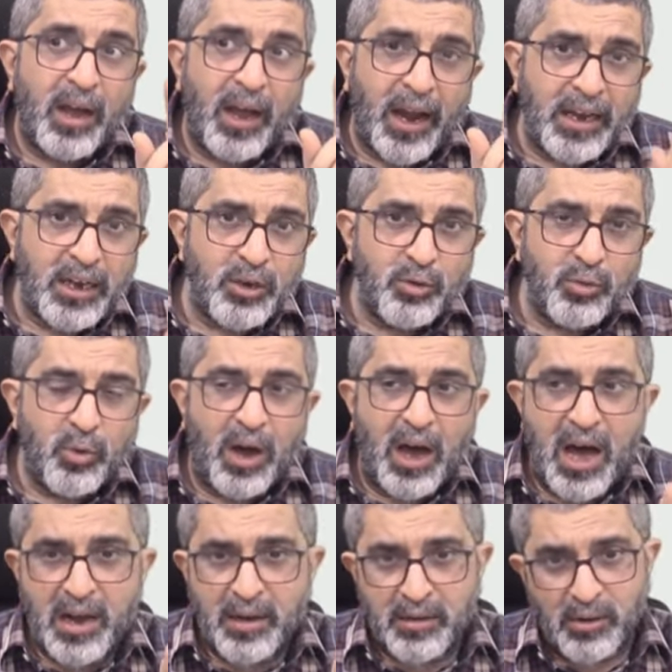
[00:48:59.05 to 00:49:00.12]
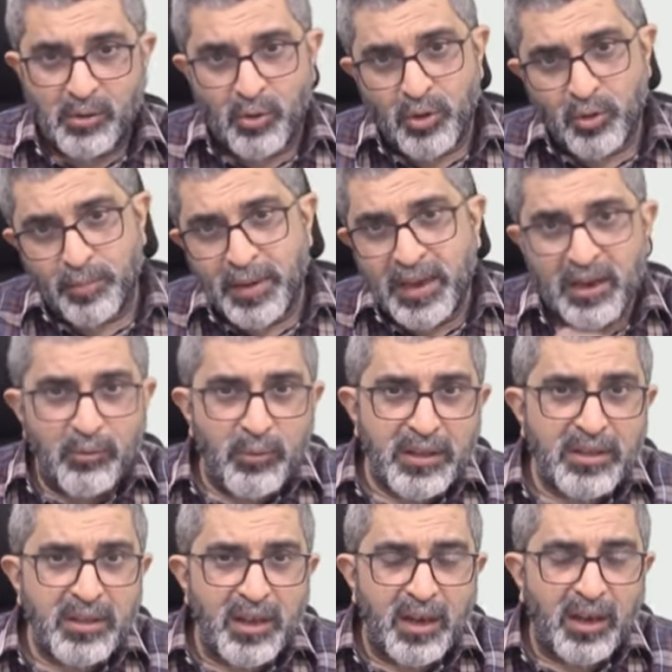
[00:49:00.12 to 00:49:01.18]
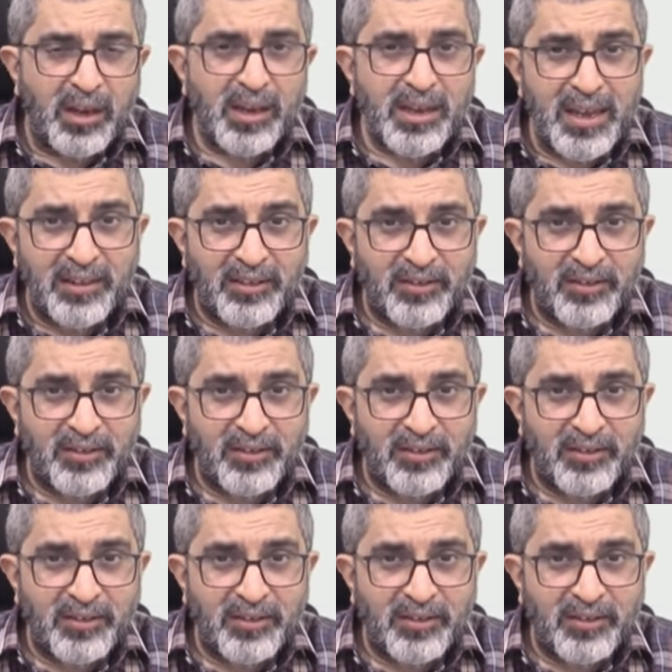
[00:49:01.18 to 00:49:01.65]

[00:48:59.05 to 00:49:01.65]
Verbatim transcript: and you are going to begin with the case